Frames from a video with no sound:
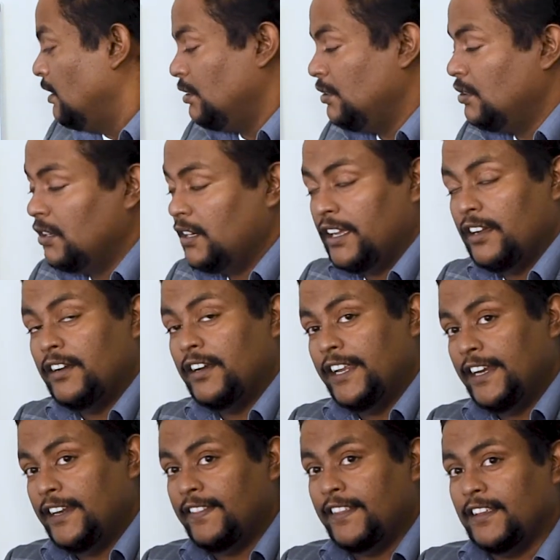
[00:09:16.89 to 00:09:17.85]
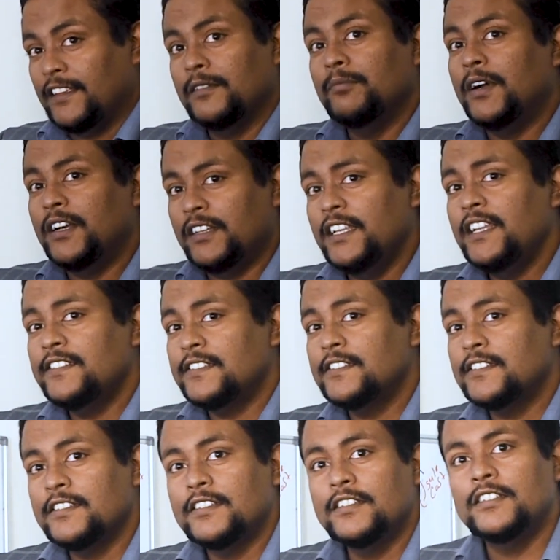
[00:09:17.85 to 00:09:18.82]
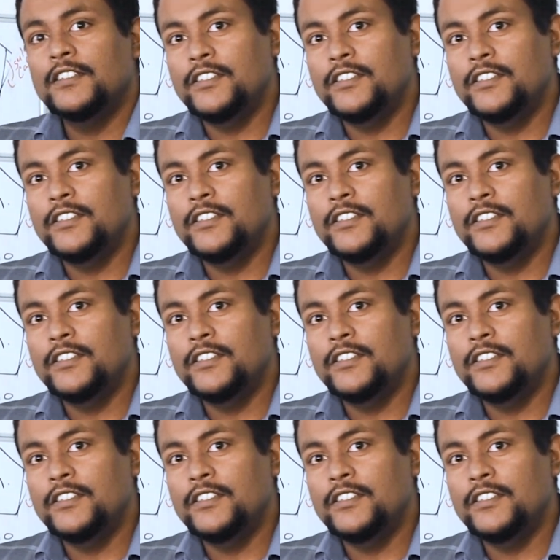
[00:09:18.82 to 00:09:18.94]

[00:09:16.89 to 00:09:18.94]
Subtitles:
you don't earn anything. But yes,